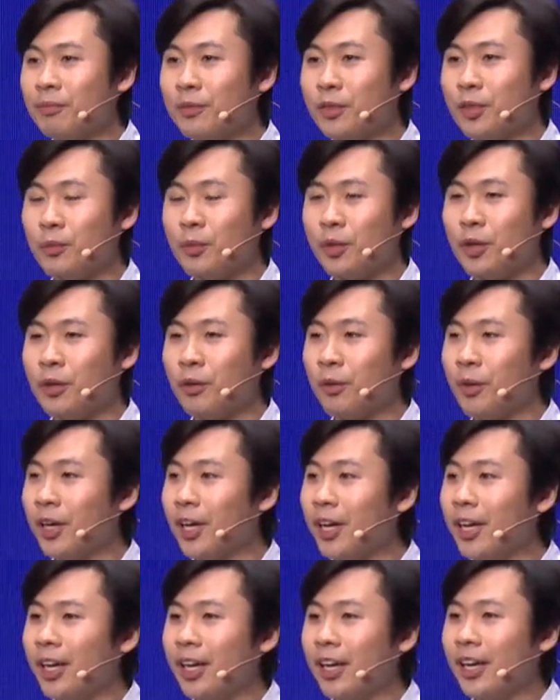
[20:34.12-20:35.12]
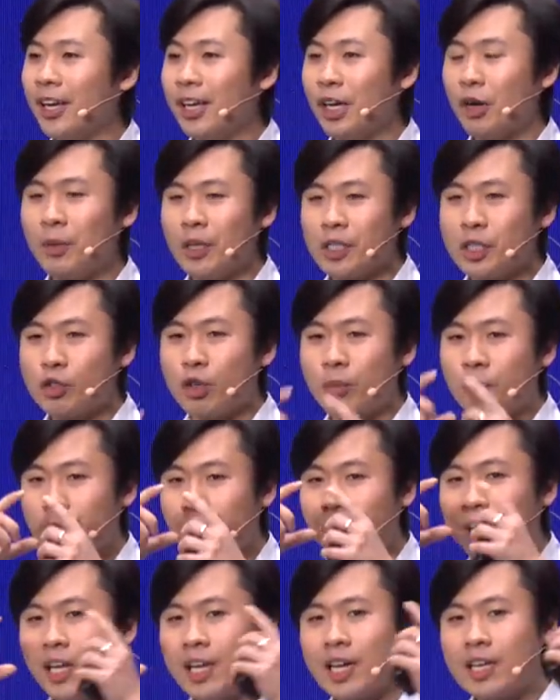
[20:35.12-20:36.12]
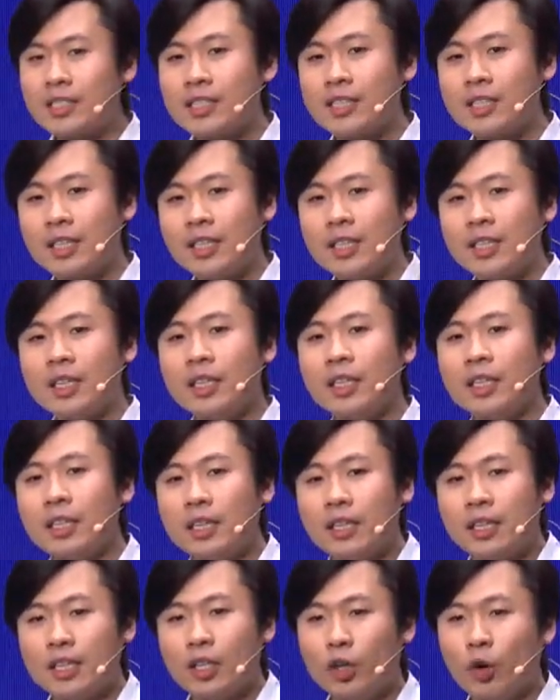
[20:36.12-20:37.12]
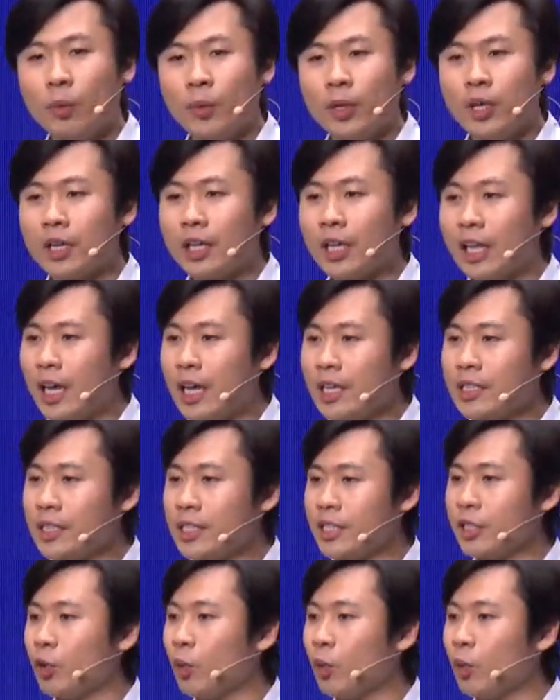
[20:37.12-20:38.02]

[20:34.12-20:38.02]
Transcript: tomorrow way. It'll be a strip of glass. It'll be a glass that